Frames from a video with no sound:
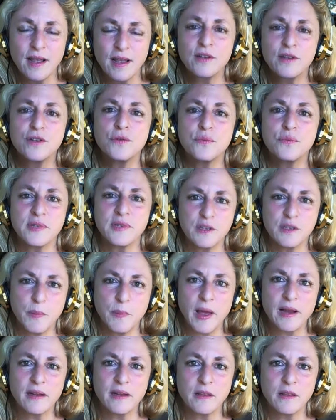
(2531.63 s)
to
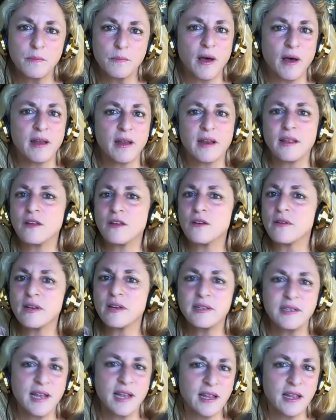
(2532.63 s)
respect the body, your
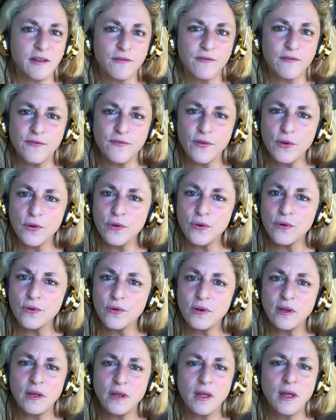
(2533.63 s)
intake of food,